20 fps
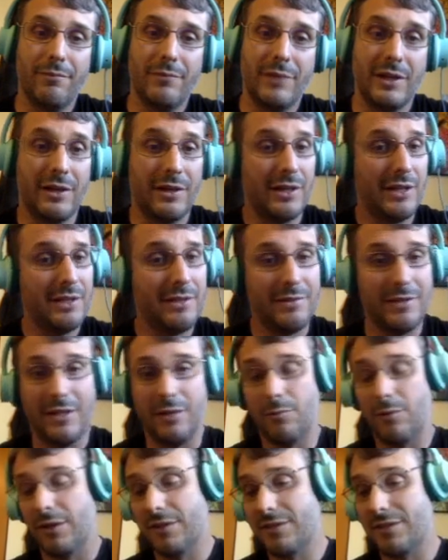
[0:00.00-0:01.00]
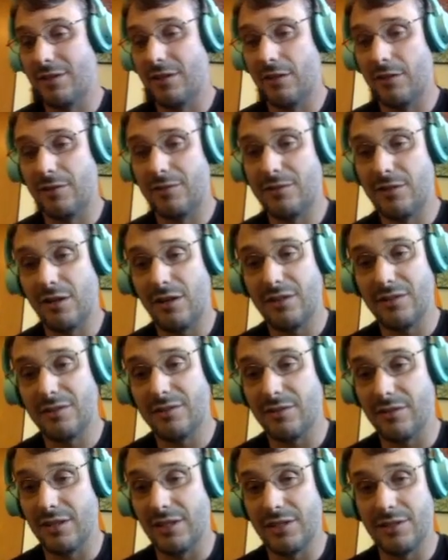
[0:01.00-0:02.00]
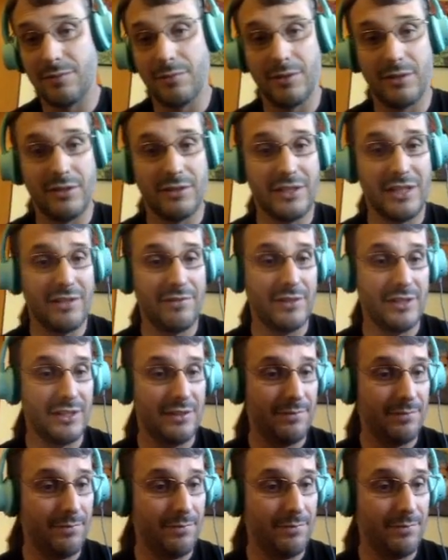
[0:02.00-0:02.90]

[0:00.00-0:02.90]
Alright, it wants another Taunt, so that's what I'll give it.